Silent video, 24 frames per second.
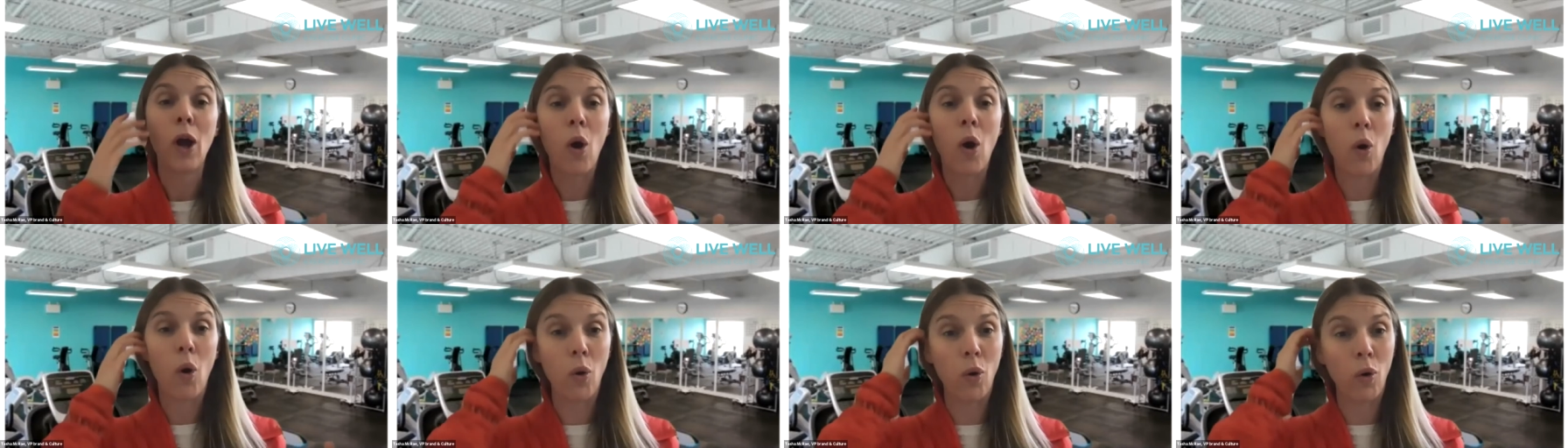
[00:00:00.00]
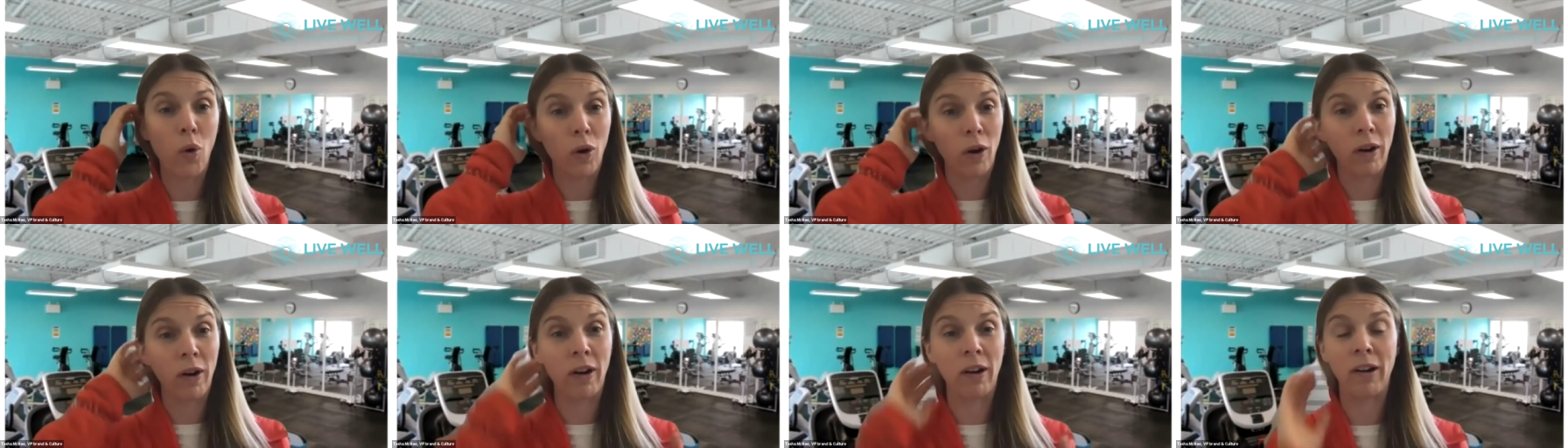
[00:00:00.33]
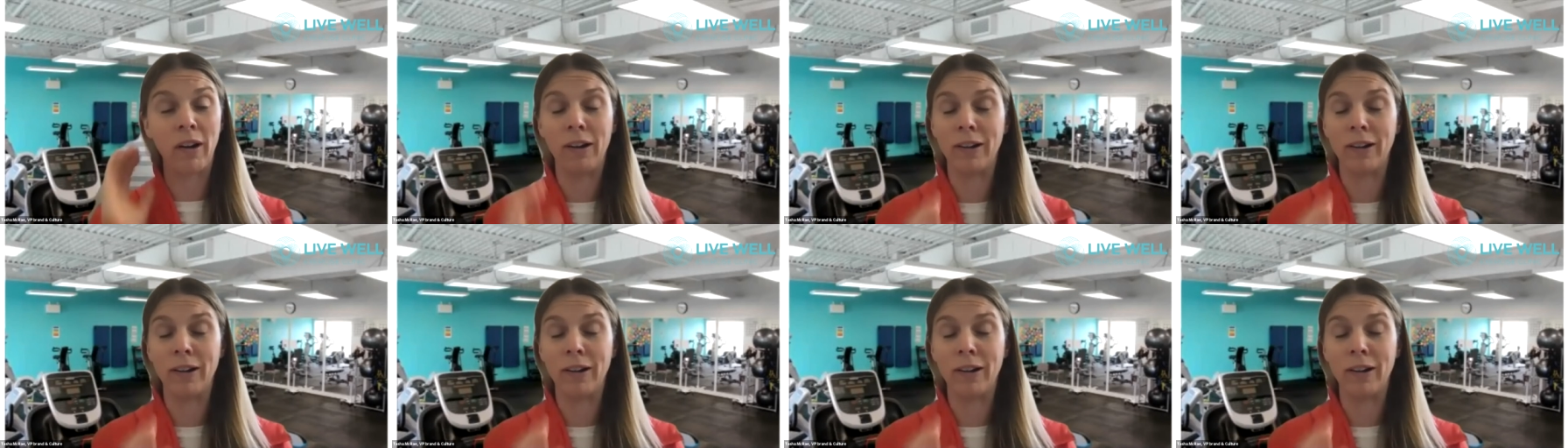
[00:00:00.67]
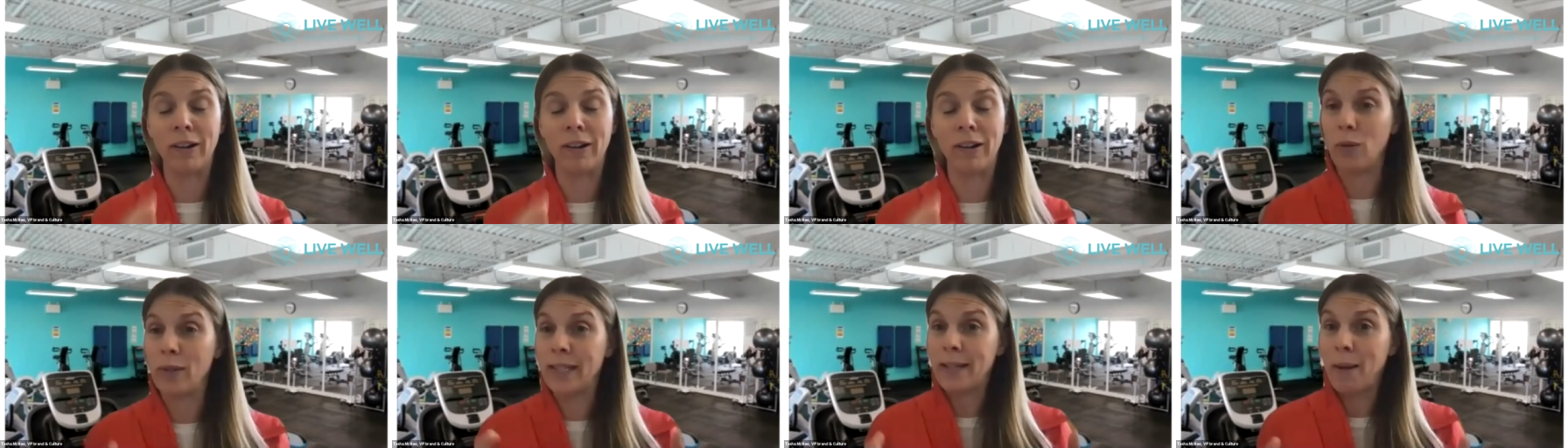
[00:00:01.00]
or, you
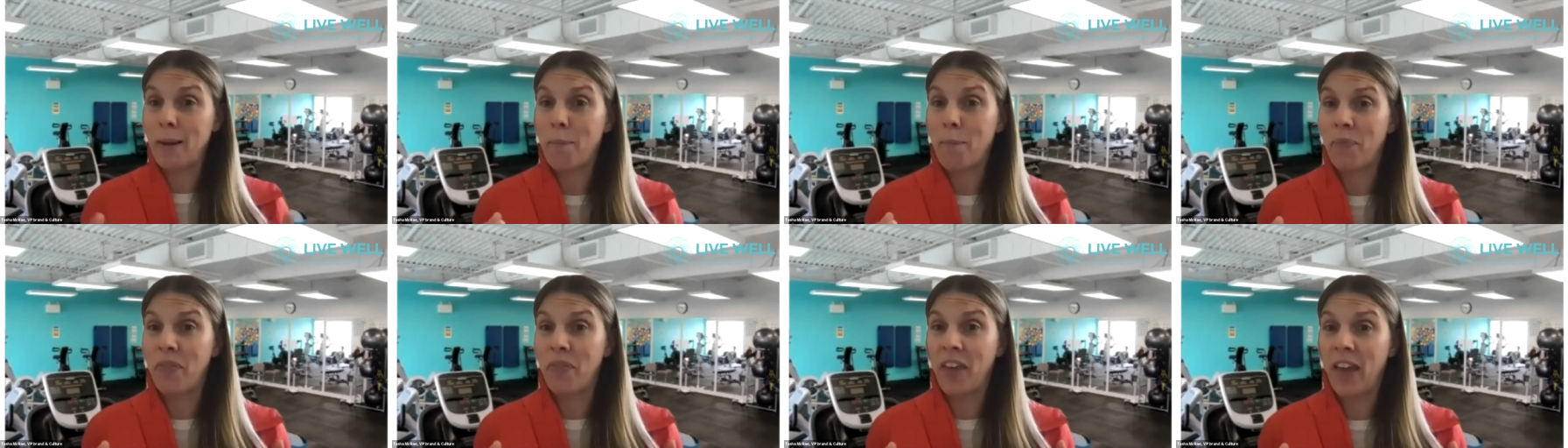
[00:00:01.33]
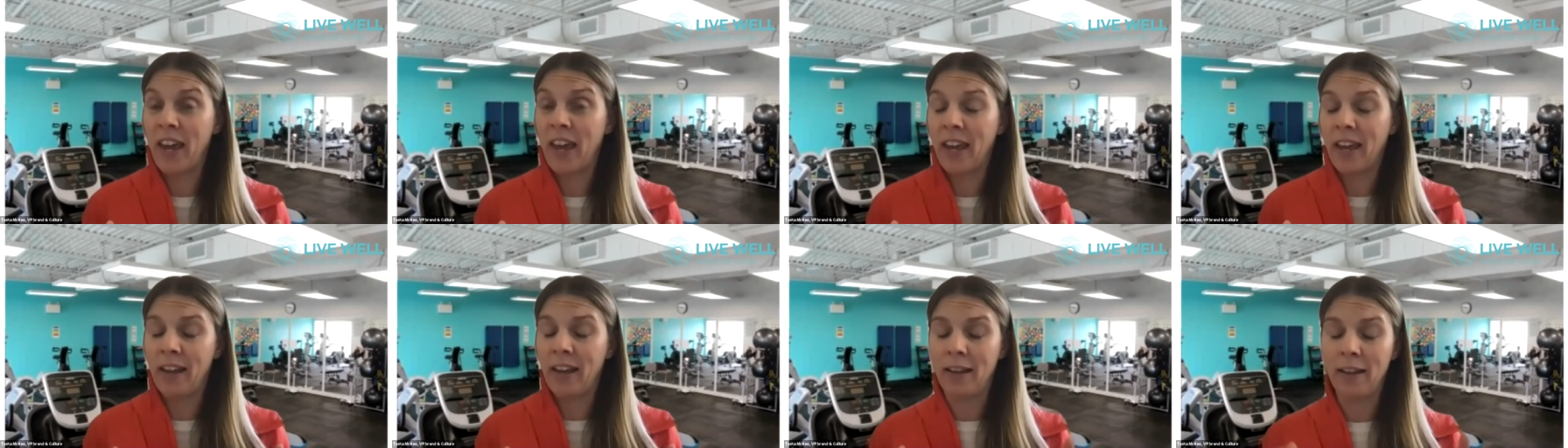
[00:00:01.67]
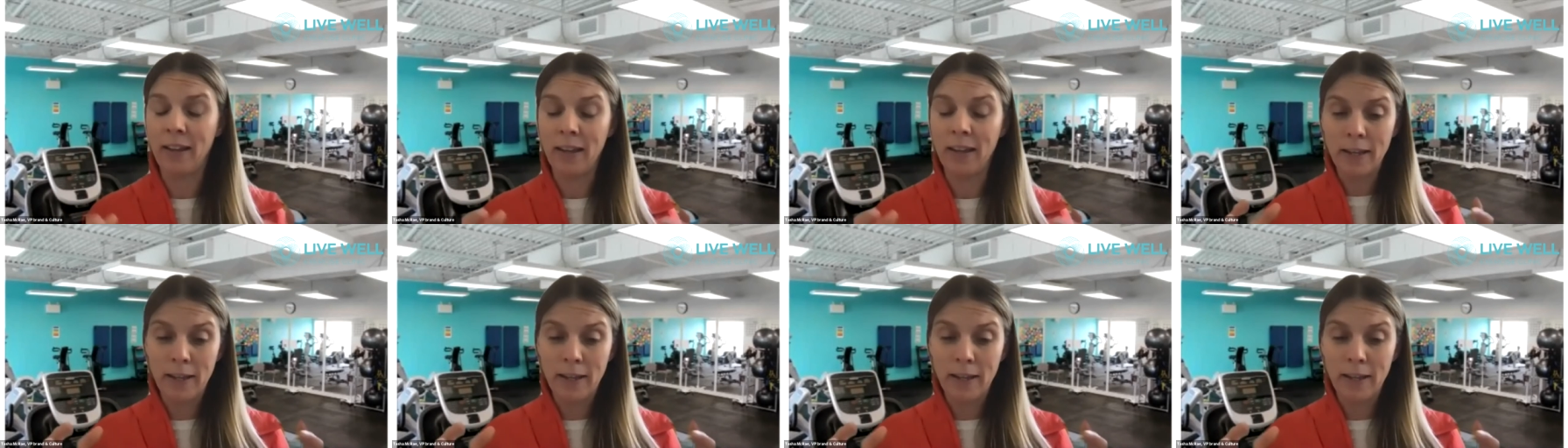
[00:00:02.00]
know, something